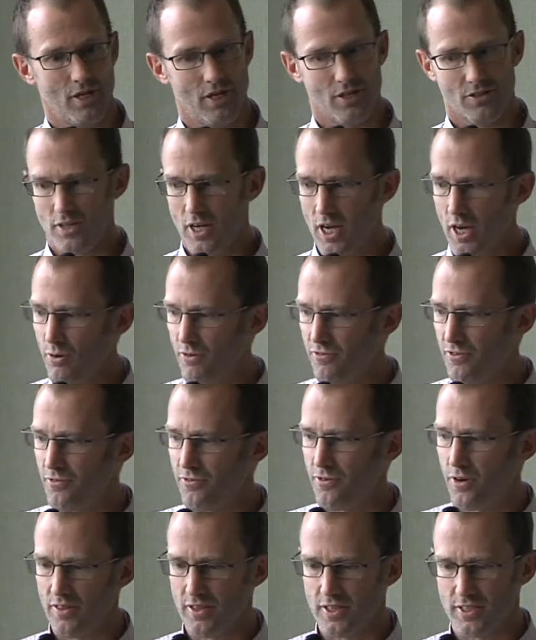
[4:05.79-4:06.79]
So if you
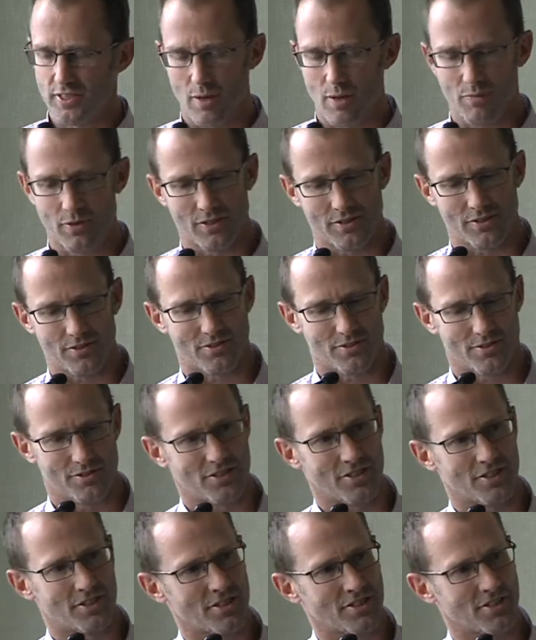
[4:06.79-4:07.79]
find that something's
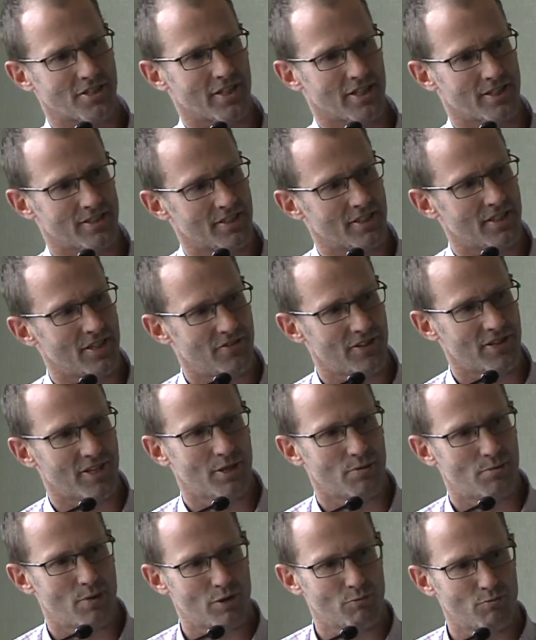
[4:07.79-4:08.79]
statistically significant
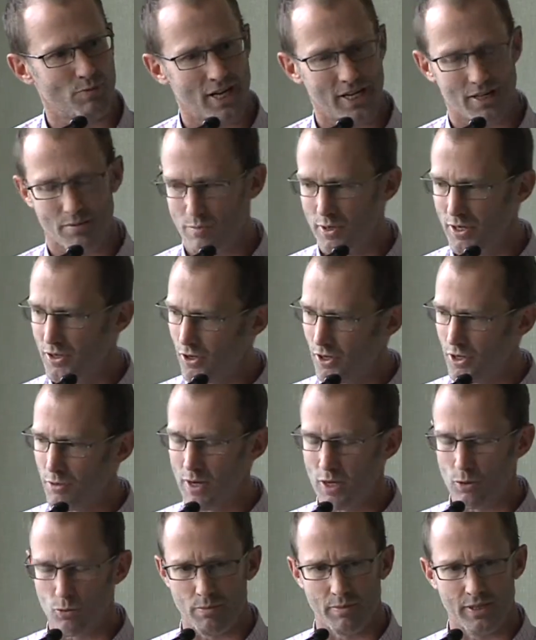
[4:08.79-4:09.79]
among men but not
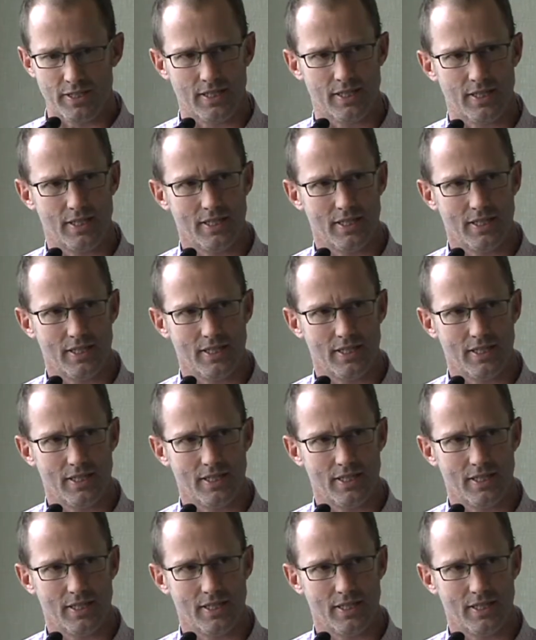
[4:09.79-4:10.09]
among women,